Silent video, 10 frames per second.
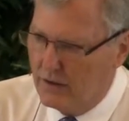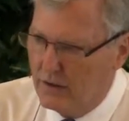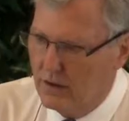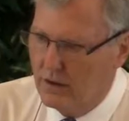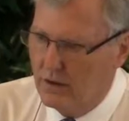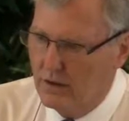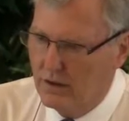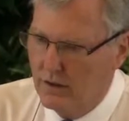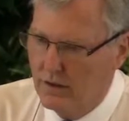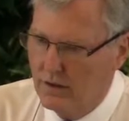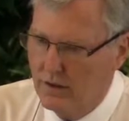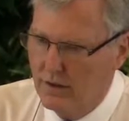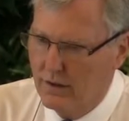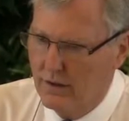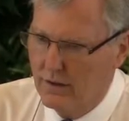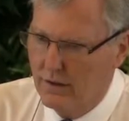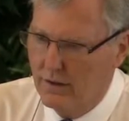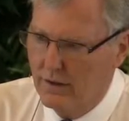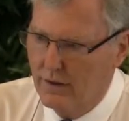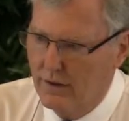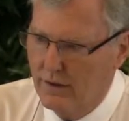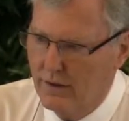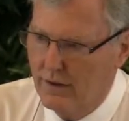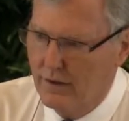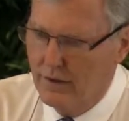Nothing is said.